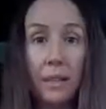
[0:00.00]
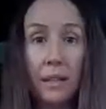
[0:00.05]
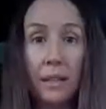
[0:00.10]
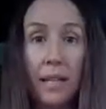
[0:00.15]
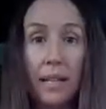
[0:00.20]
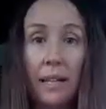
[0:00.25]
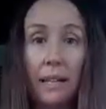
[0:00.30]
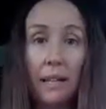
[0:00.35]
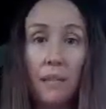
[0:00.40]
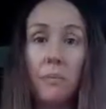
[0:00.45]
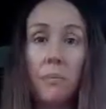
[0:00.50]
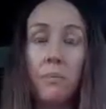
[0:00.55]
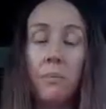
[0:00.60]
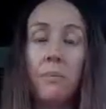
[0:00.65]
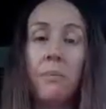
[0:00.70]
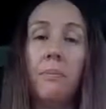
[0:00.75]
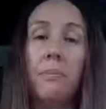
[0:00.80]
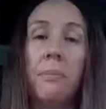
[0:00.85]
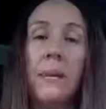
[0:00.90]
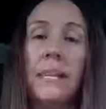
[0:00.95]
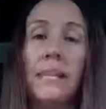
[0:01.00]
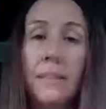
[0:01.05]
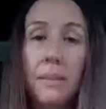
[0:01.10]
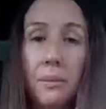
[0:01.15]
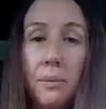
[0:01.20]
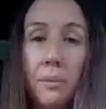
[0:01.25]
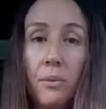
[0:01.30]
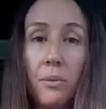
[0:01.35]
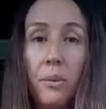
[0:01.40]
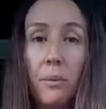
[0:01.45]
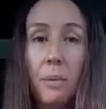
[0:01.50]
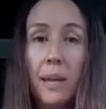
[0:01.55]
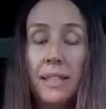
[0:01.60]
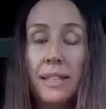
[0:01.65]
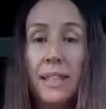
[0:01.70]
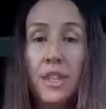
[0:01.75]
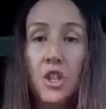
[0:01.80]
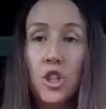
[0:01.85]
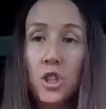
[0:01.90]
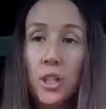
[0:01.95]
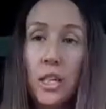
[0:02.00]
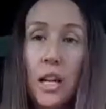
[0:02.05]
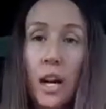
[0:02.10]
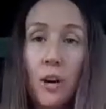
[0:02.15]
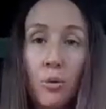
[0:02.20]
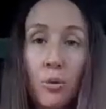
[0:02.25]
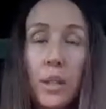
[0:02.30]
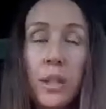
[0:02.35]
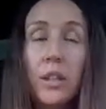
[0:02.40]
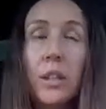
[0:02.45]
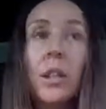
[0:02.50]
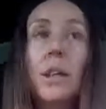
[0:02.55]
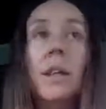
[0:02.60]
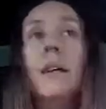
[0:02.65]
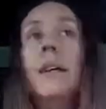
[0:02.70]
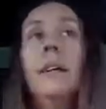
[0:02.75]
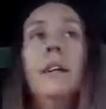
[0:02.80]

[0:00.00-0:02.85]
and essentially not real.